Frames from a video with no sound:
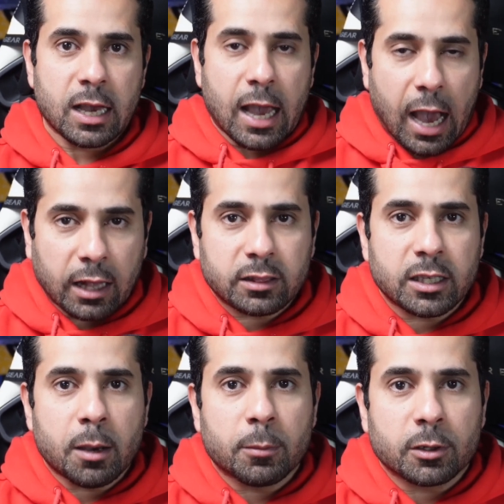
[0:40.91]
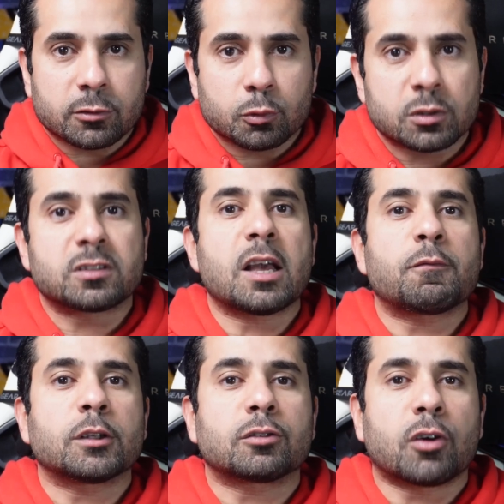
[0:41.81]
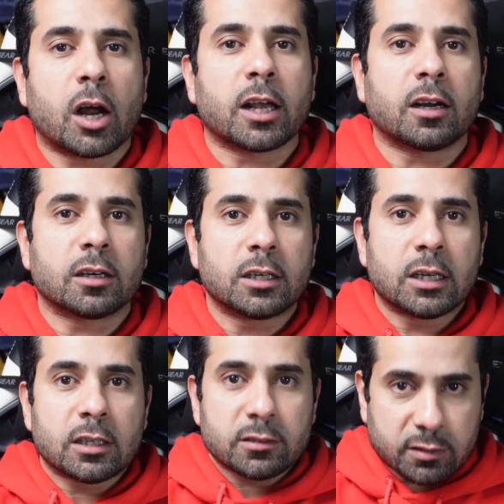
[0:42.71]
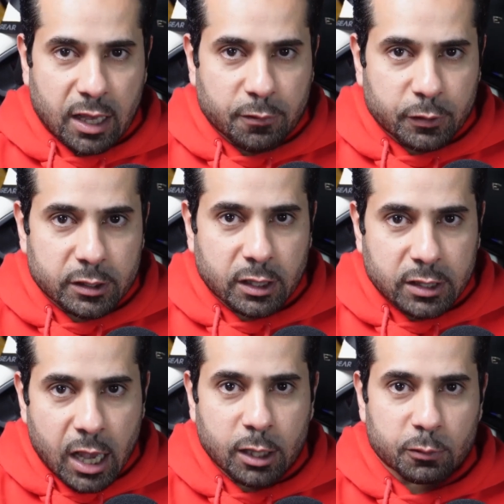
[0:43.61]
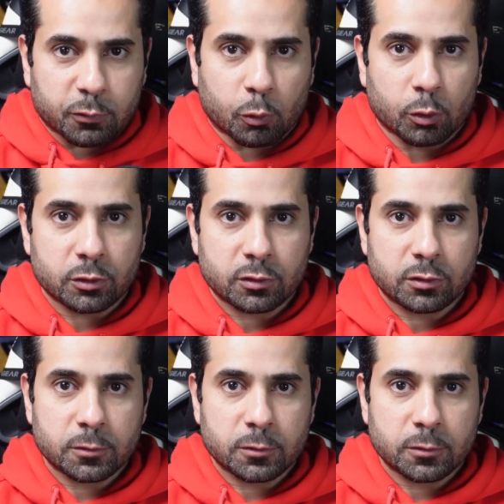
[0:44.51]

at the Emirates, with David Raya saving the day, of course.